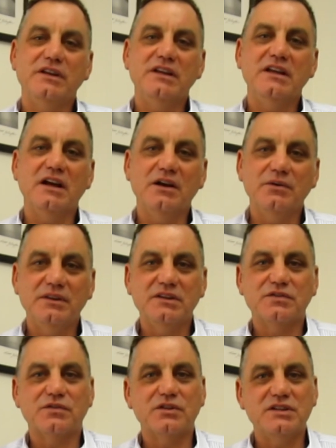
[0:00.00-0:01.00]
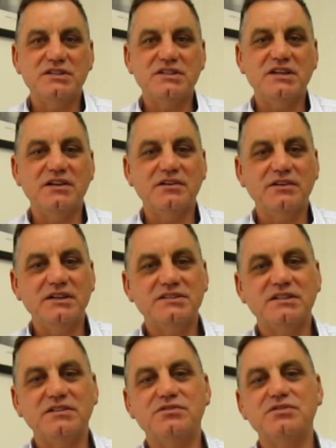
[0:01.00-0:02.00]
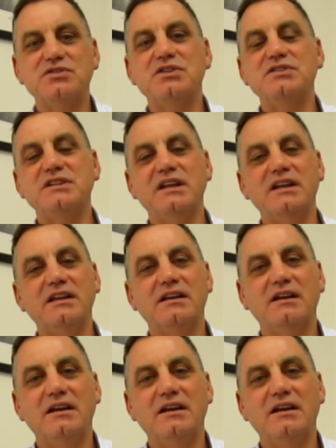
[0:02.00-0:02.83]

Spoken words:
video in this free series introducing